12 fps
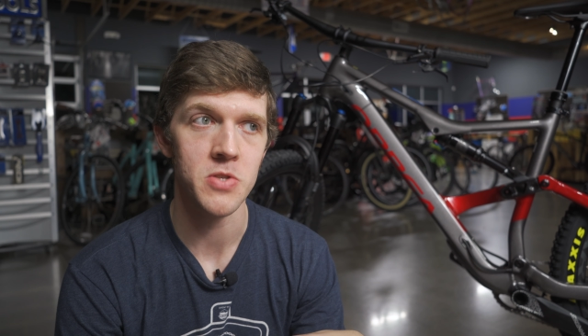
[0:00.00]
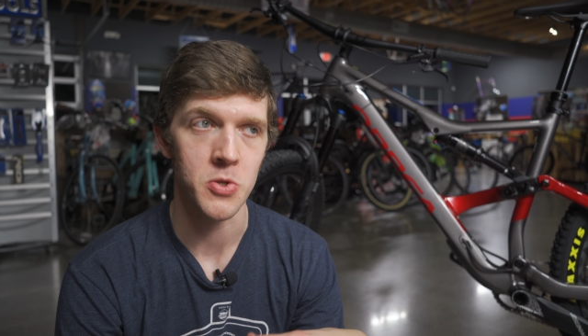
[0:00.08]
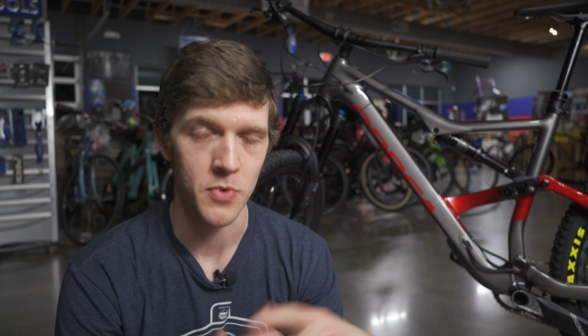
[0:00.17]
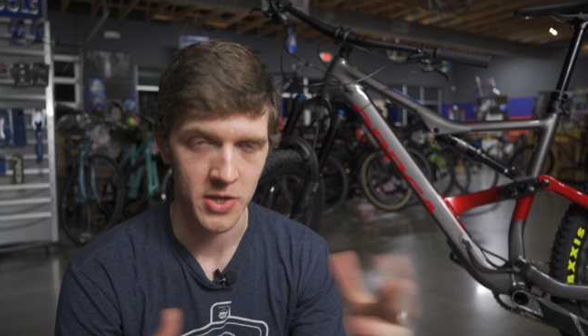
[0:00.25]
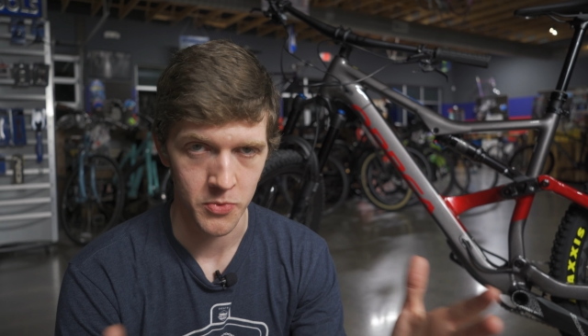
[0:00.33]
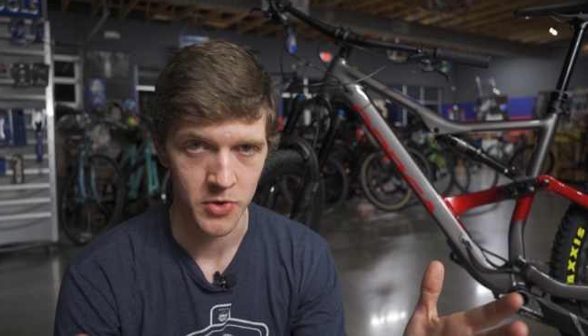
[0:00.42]

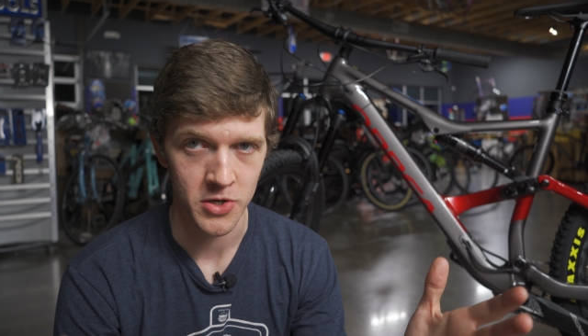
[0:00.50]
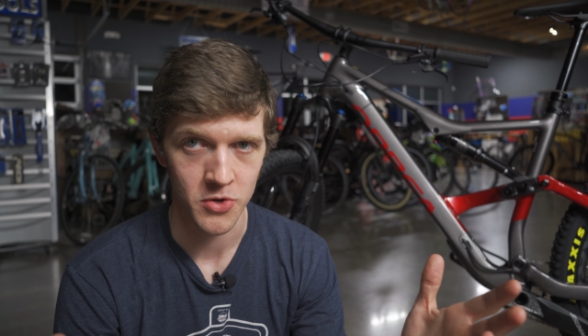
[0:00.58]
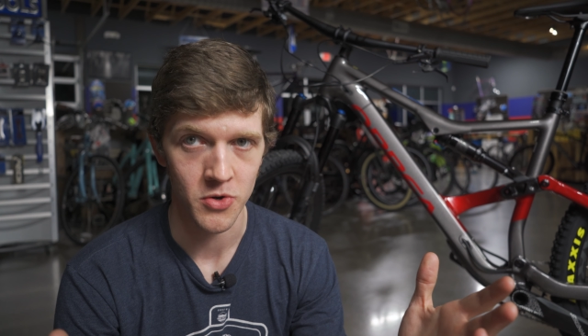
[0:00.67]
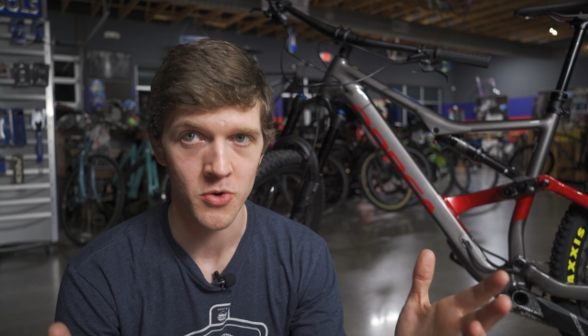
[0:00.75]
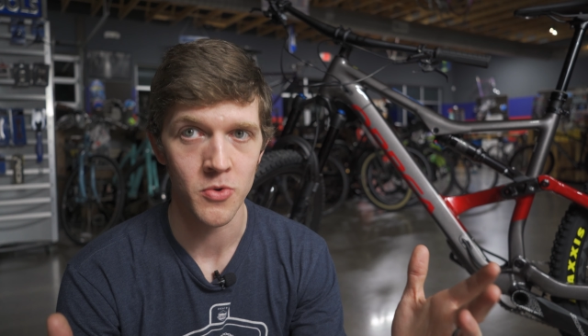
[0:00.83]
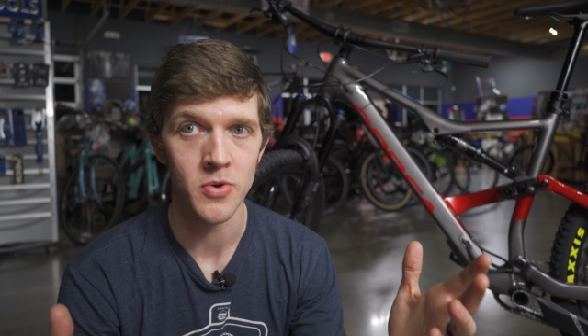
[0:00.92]

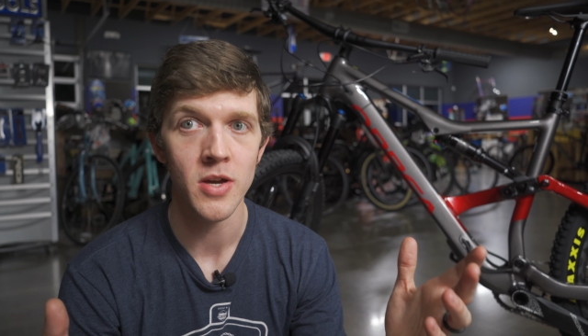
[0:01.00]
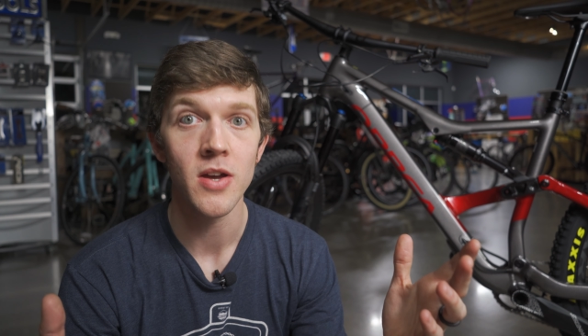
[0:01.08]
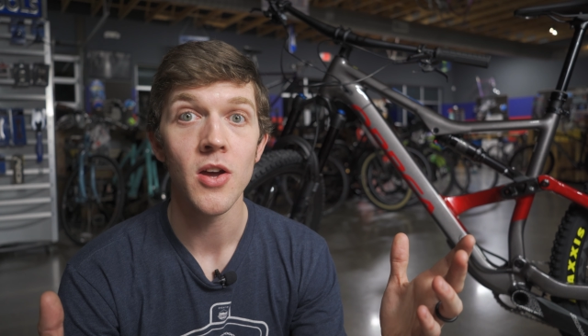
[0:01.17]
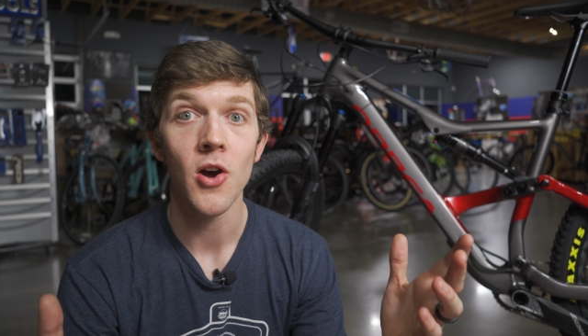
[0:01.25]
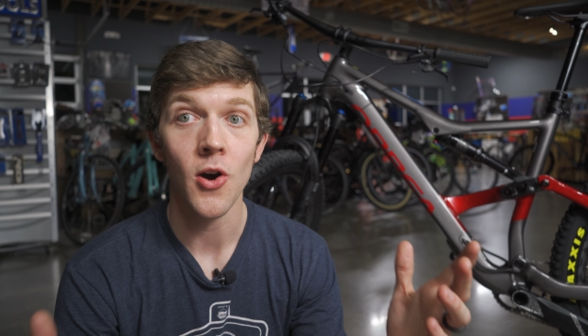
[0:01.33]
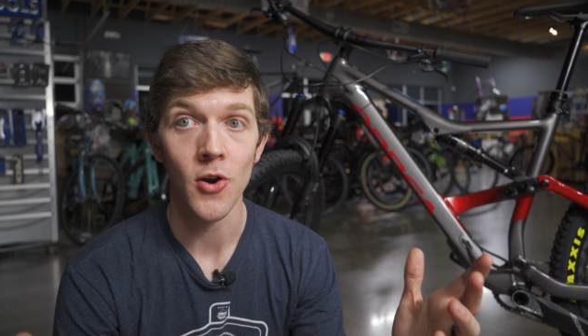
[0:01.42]
21-year-old
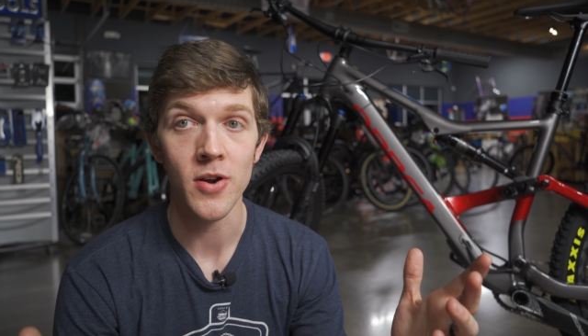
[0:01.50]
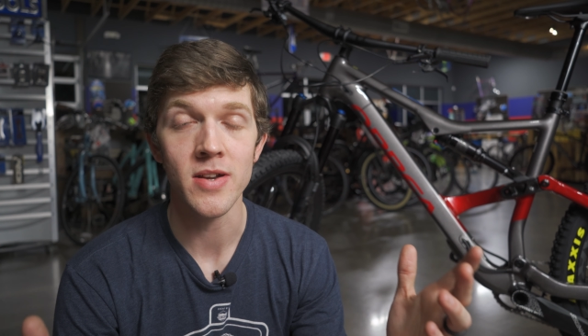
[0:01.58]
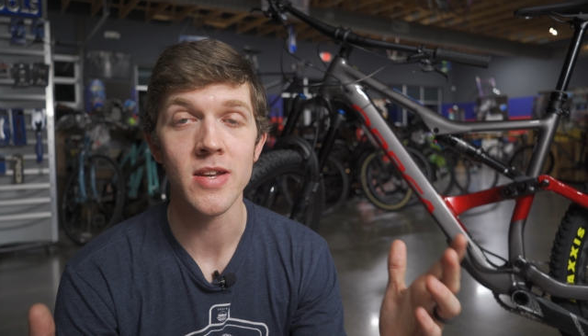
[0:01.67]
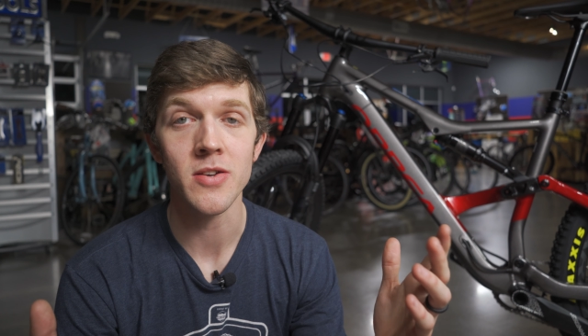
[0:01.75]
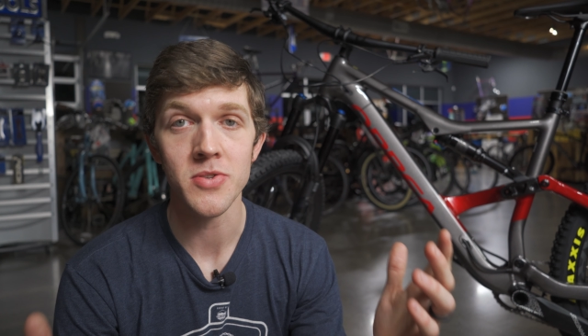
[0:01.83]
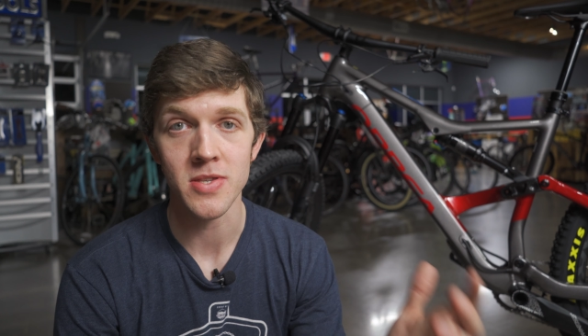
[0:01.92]

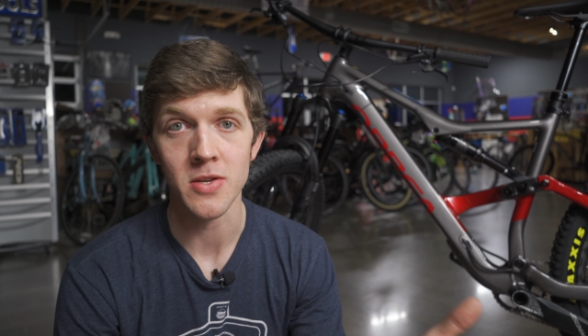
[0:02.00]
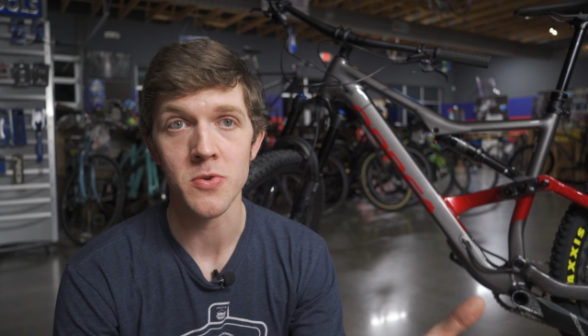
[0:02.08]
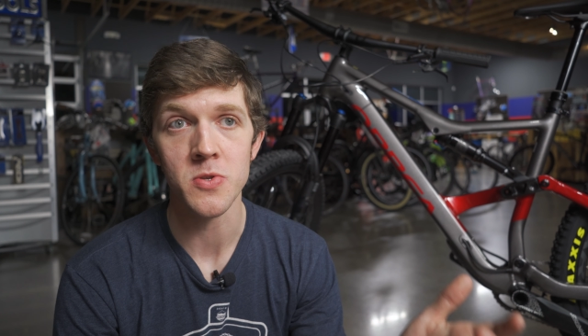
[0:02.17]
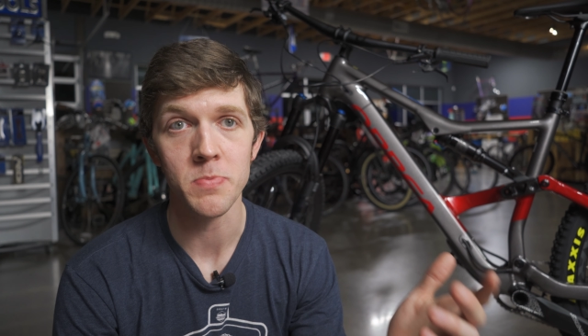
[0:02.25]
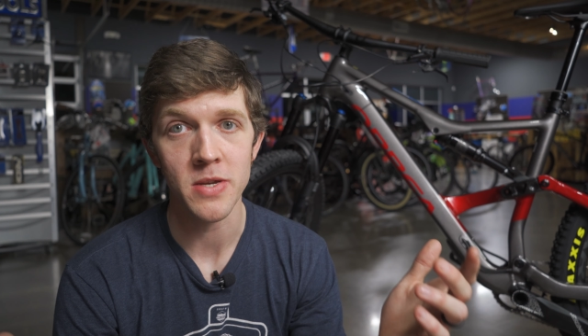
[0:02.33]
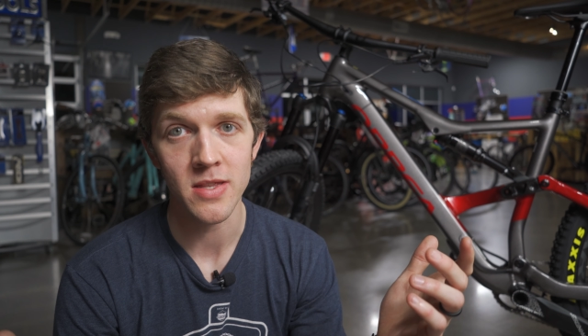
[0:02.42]
hardtail
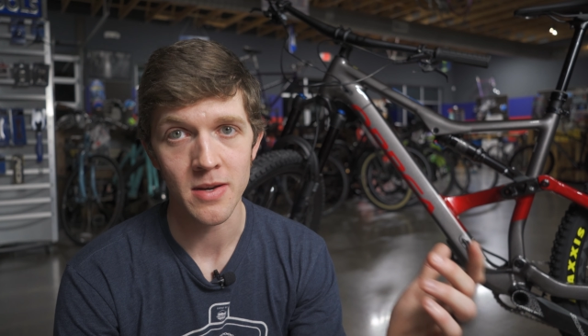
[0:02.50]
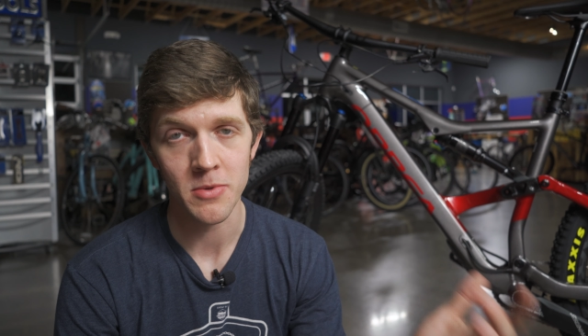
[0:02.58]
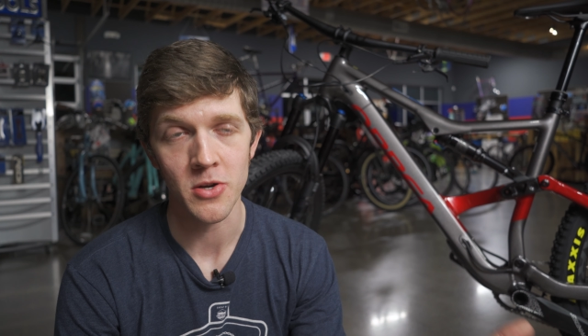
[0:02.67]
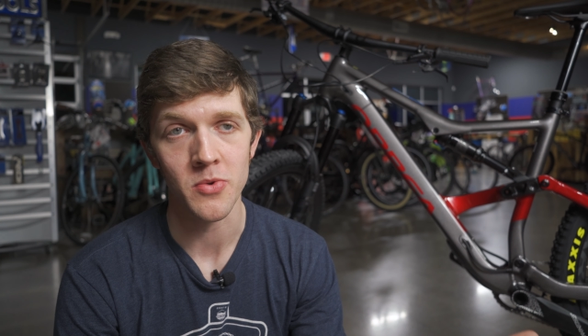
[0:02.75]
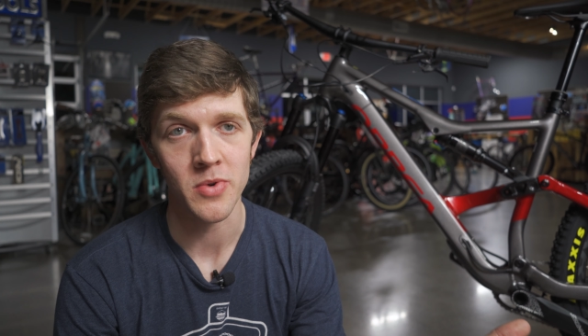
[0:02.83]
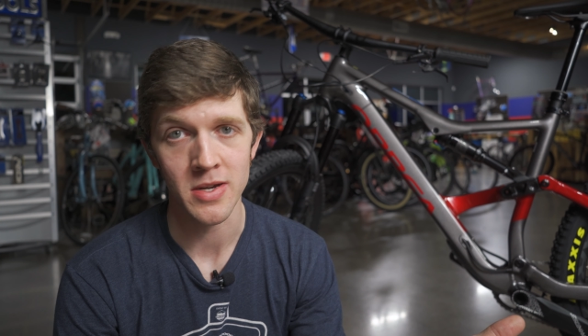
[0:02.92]
single speed that I'm
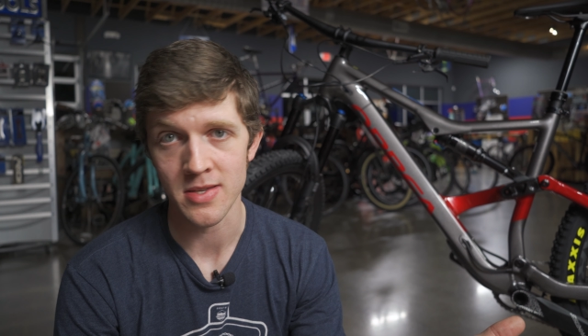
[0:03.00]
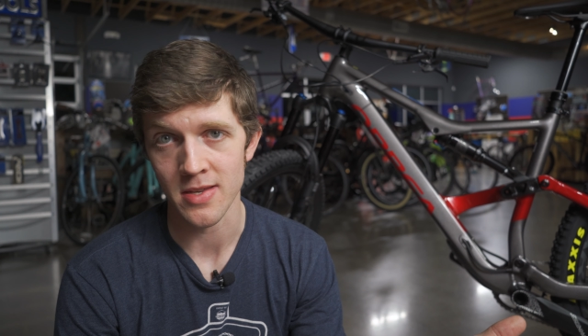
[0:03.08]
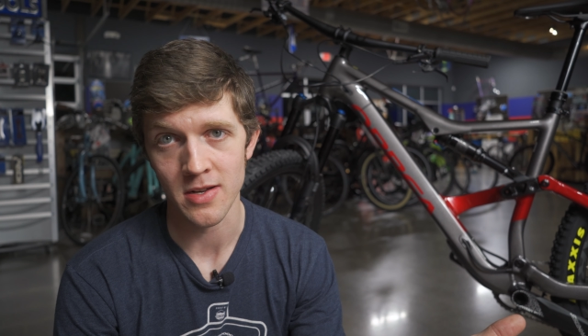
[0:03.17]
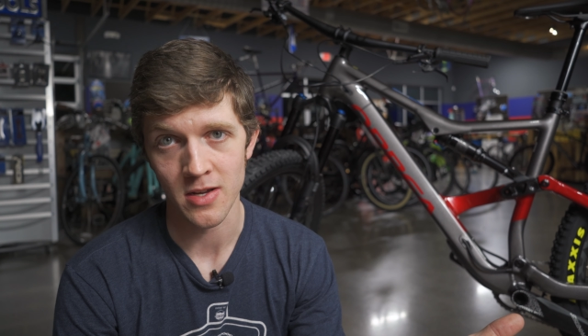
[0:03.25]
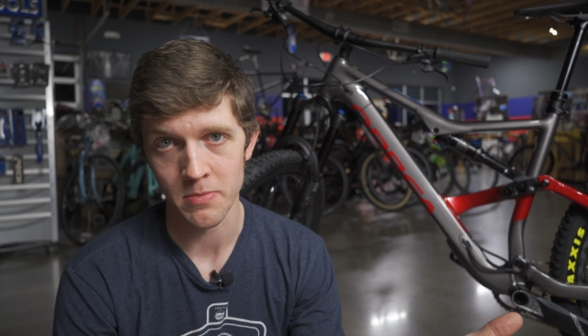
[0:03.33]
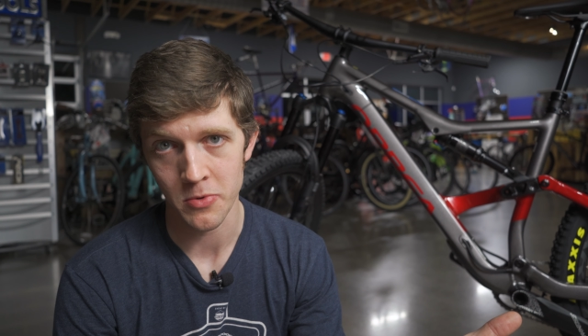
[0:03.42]
gonna race
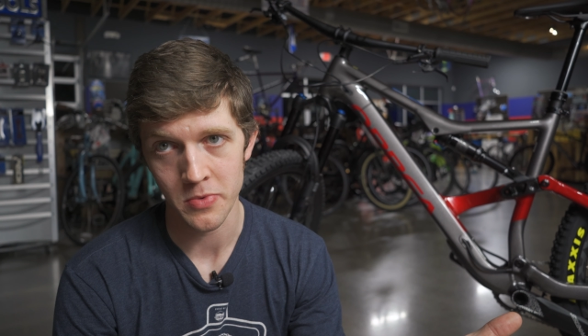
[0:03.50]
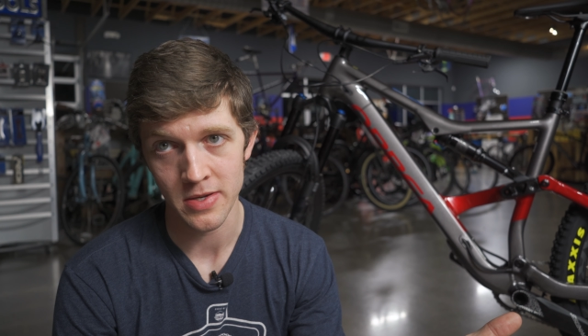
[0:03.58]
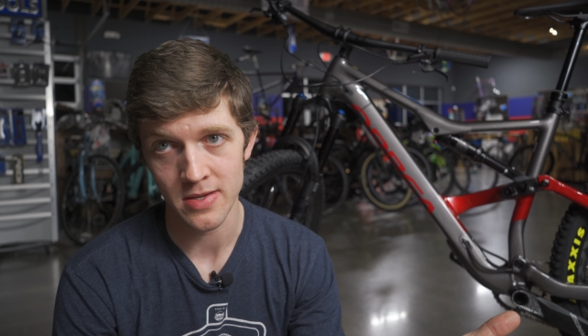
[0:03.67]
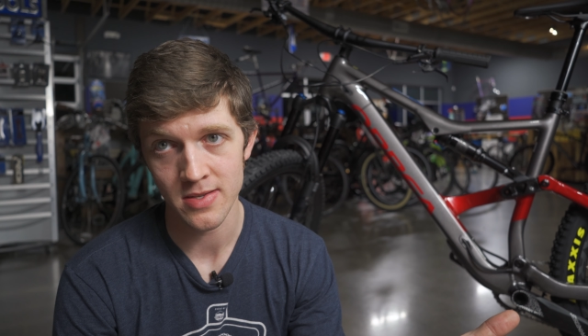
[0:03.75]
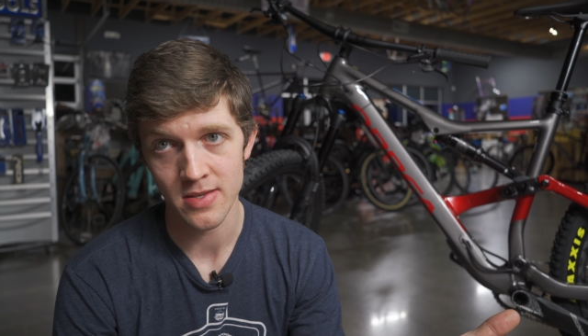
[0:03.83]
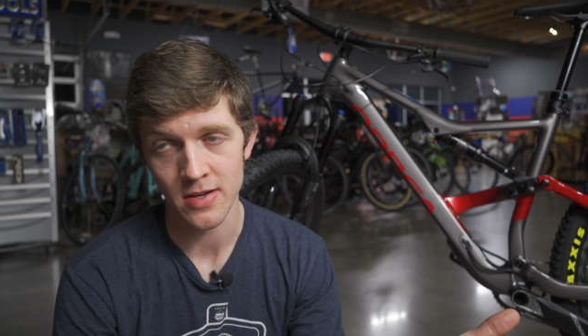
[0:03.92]
in a couple
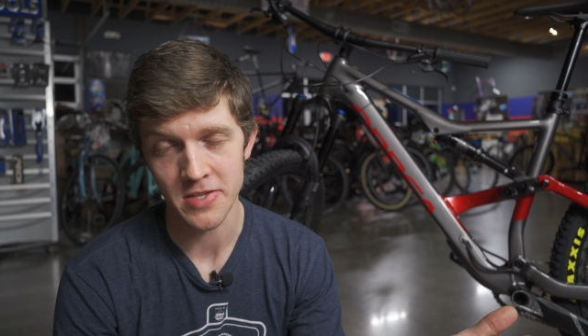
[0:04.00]
weeks.